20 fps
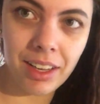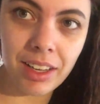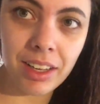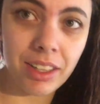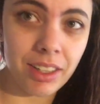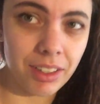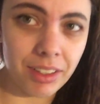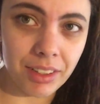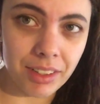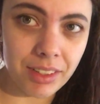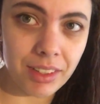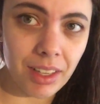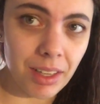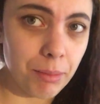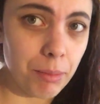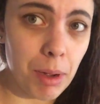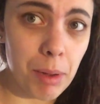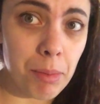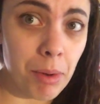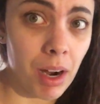because
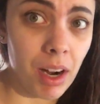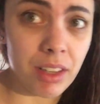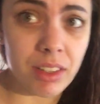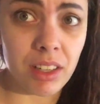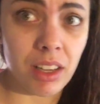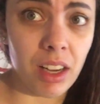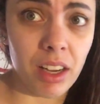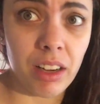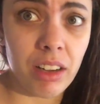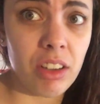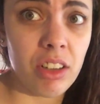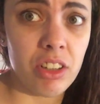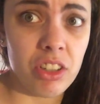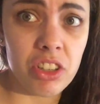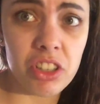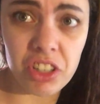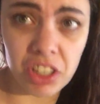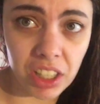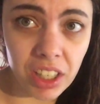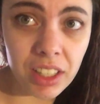my brows are like
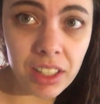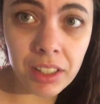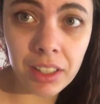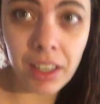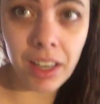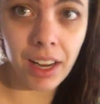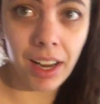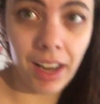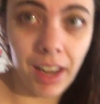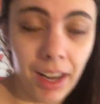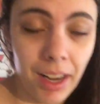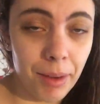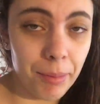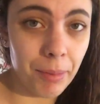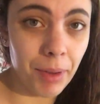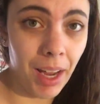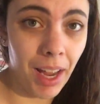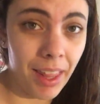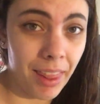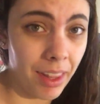shit,
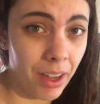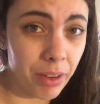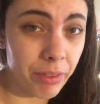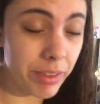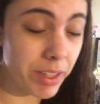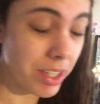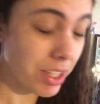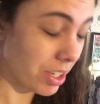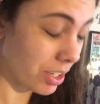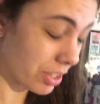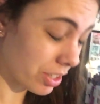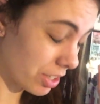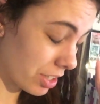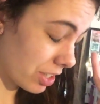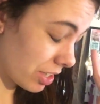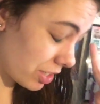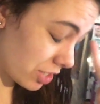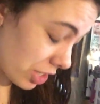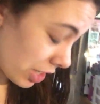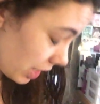and they obviously look
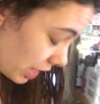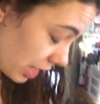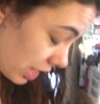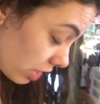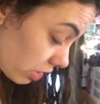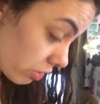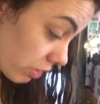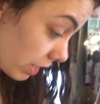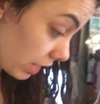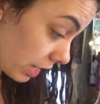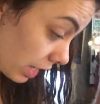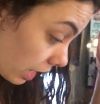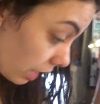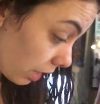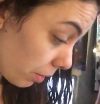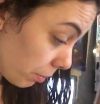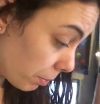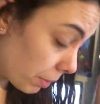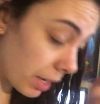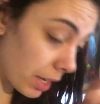shittier right now,
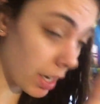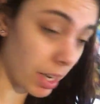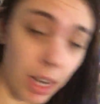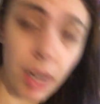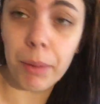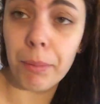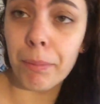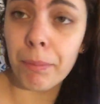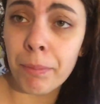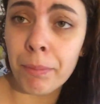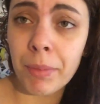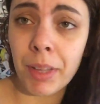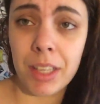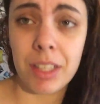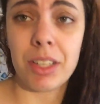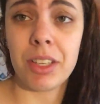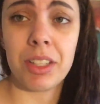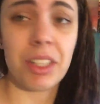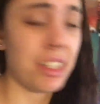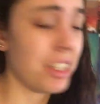but that's
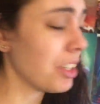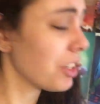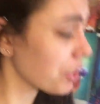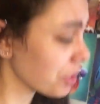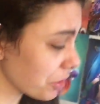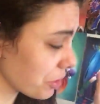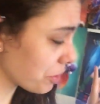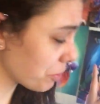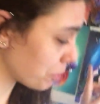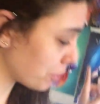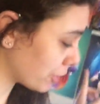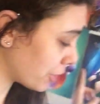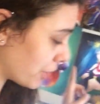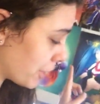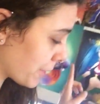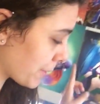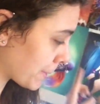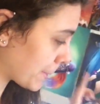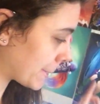because I did not use a mirror.